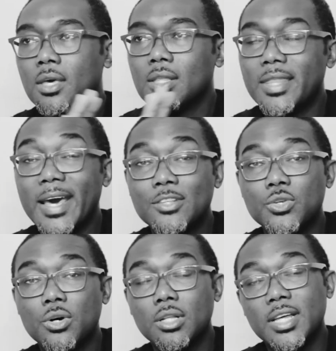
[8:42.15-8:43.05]
that's
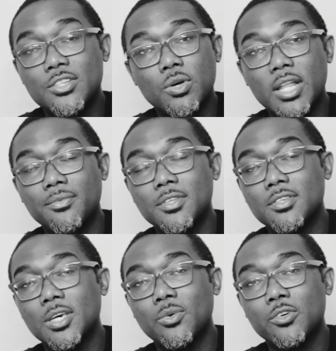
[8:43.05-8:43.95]
all I have to
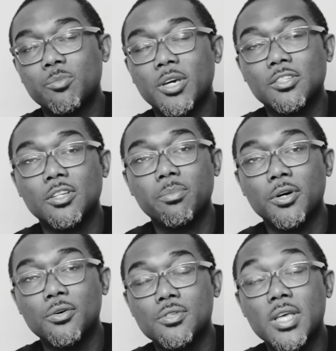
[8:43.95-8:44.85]
say with respect to the
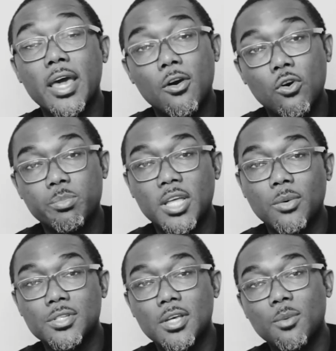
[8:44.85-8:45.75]
pose. I hope that
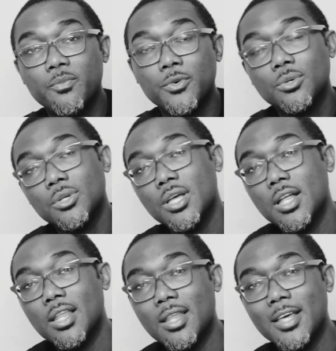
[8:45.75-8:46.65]
was helpful.
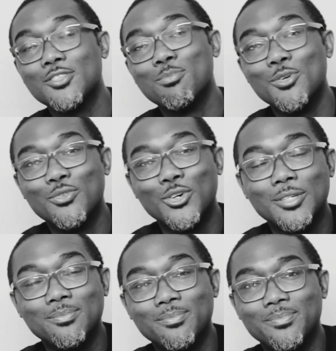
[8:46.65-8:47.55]
Let's move on.
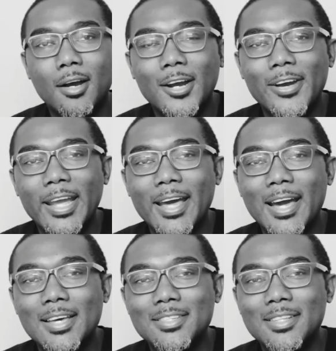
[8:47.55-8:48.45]
All right,
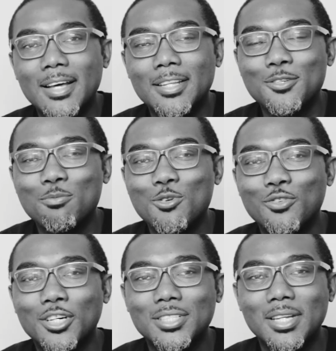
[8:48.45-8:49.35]
guys, now let's move
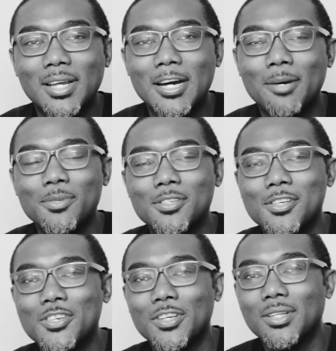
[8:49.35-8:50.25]
on to the
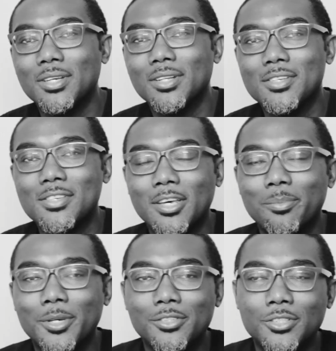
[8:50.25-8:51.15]
composition in this
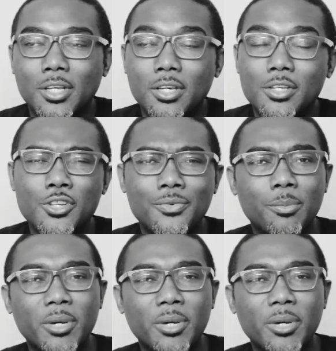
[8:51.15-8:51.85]
image. So from a